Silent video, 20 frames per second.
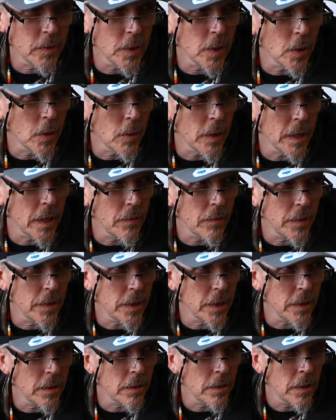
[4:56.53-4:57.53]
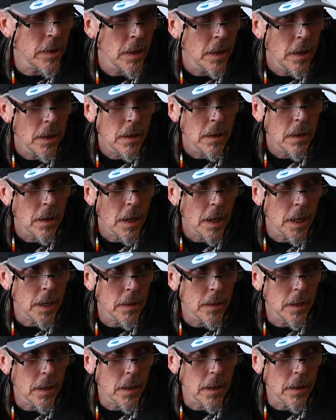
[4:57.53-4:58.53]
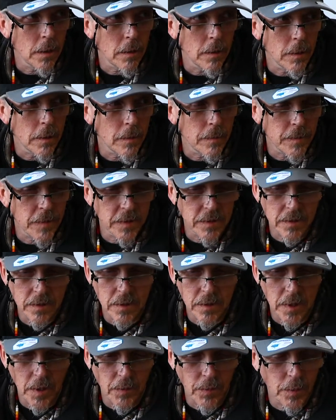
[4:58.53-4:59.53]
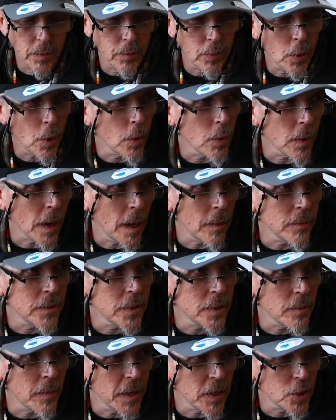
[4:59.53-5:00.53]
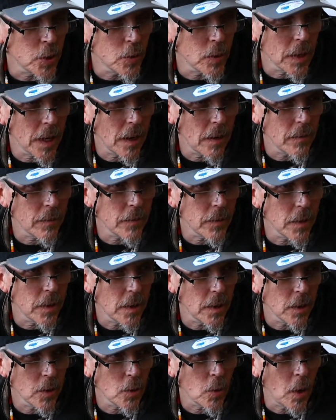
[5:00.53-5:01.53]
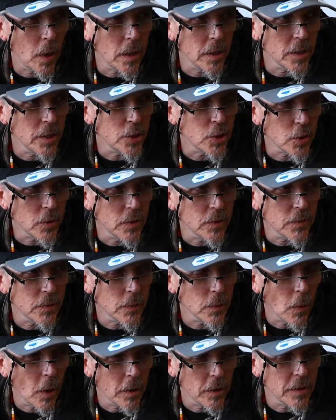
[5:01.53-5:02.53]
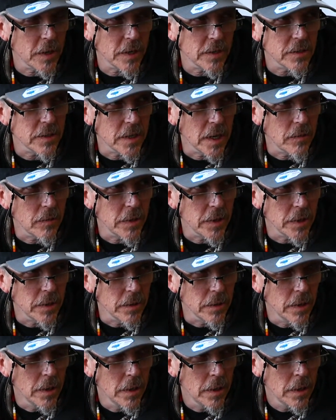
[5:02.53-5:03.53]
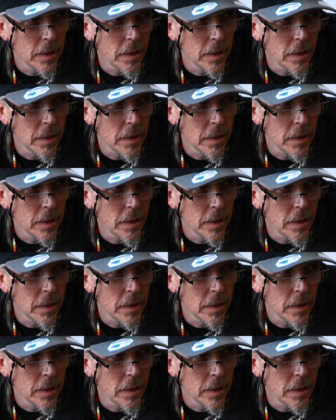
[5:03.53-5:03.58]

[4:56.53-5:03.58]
we go away every year, and this is a different program to make sure we have quality assurance for water testing every year.